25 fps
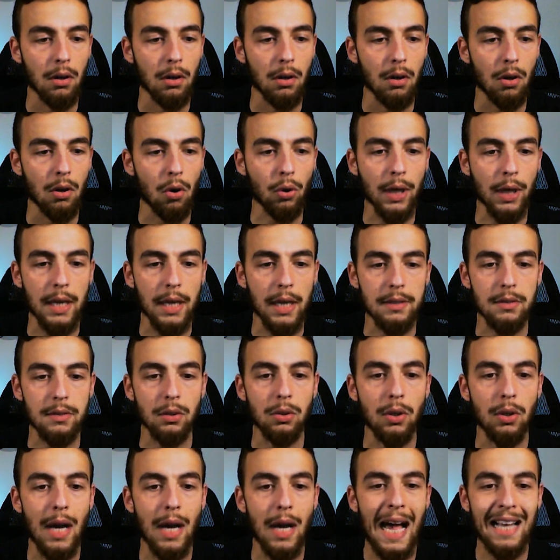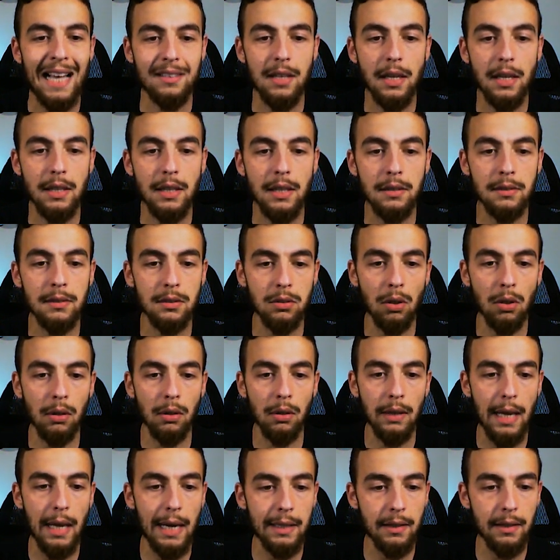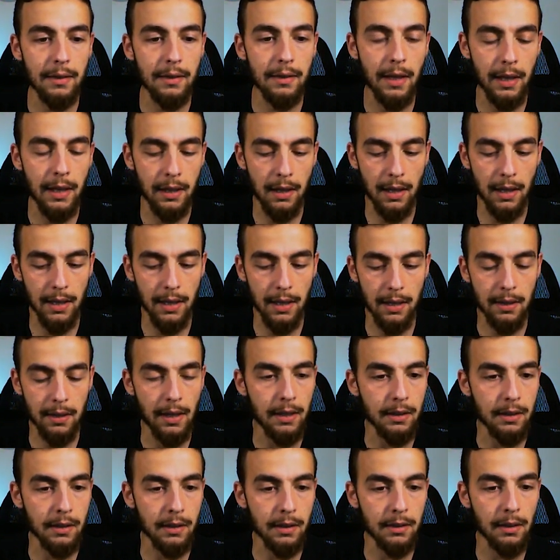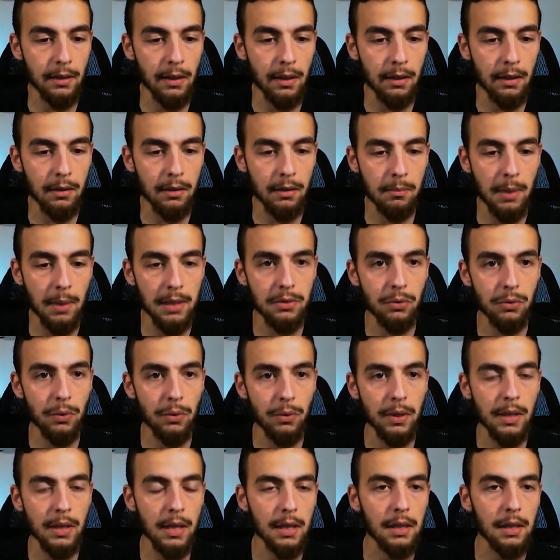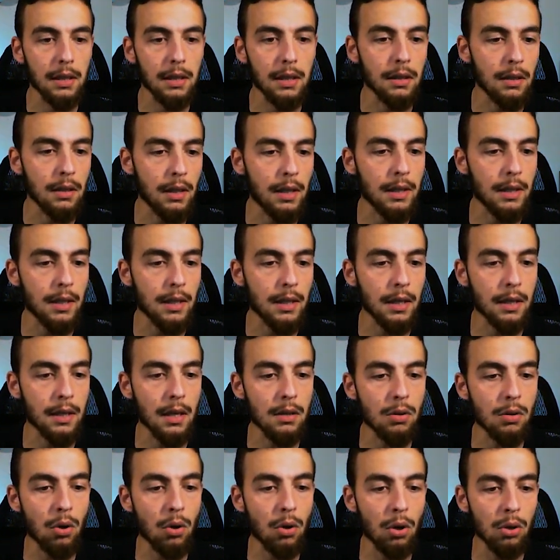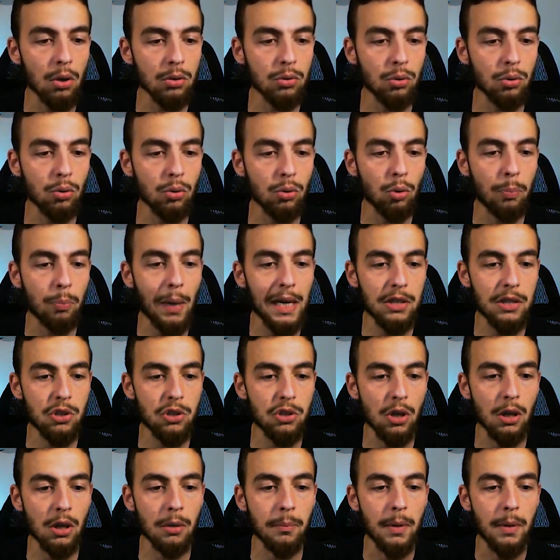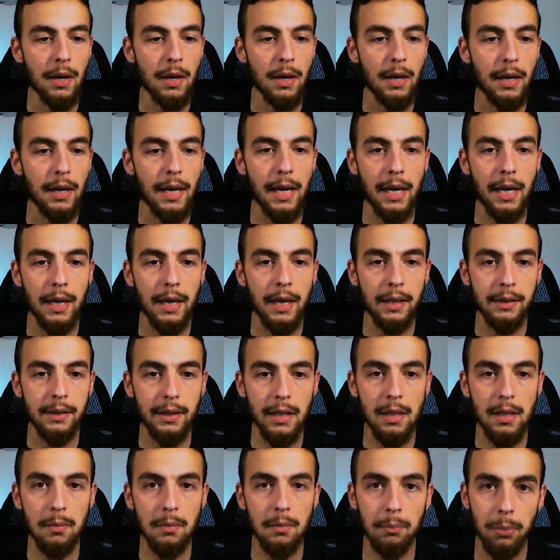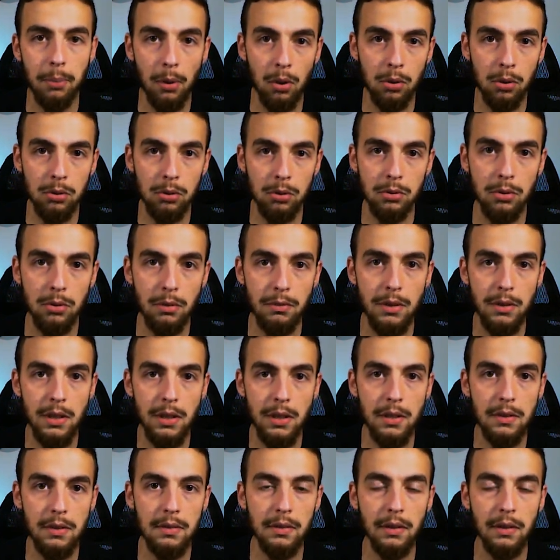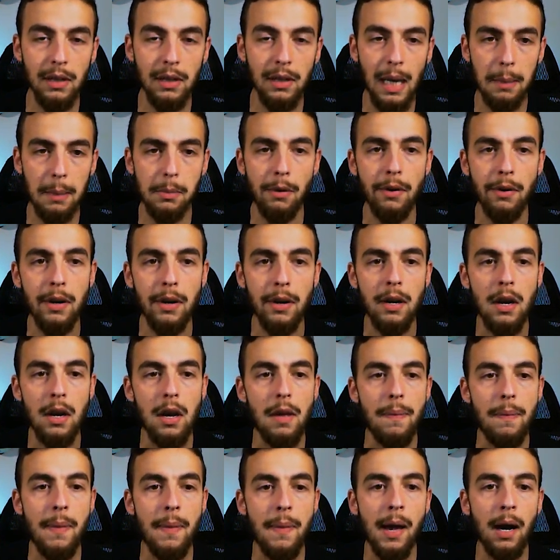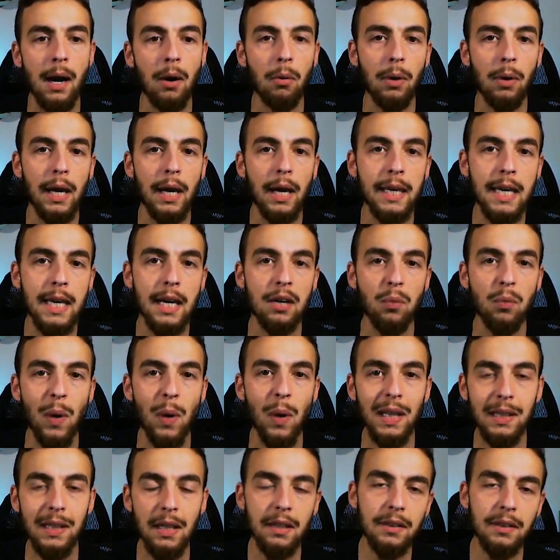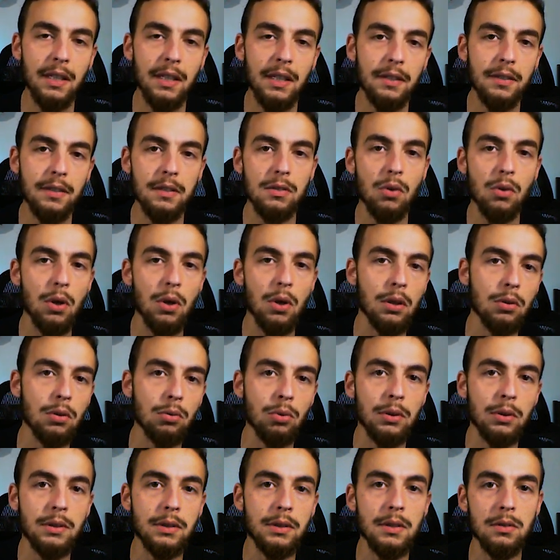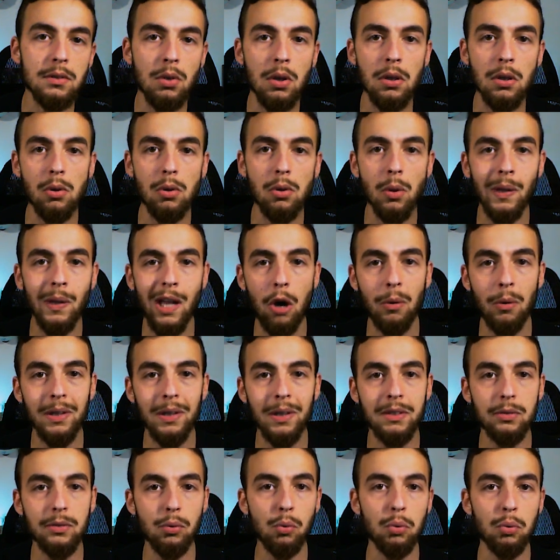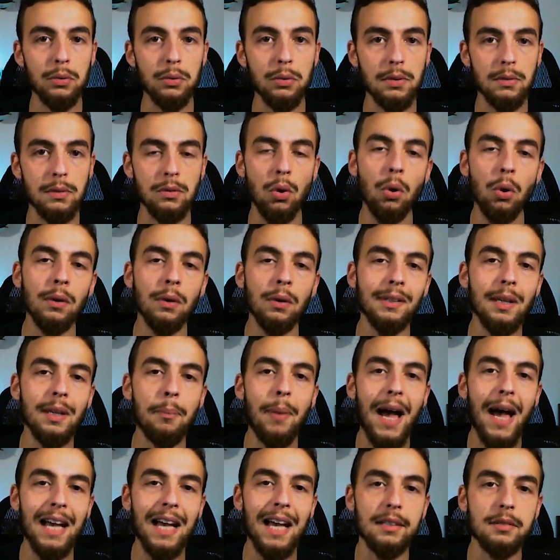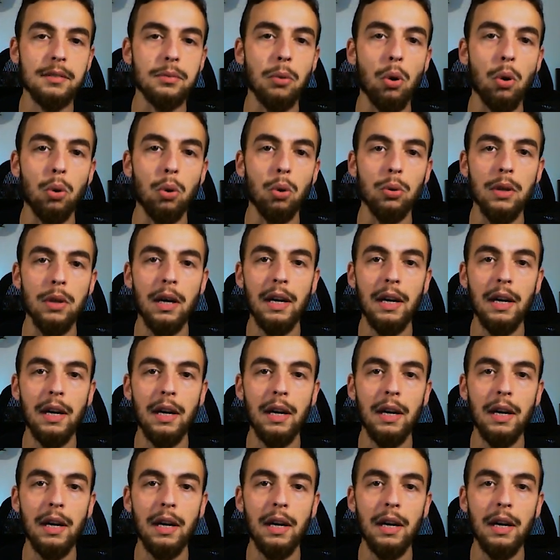Okay, so as I install that, then I can clean my screen again and I can go to PyCharm and import this library. Now, again, what this is going to do, it is going to allow us to store the password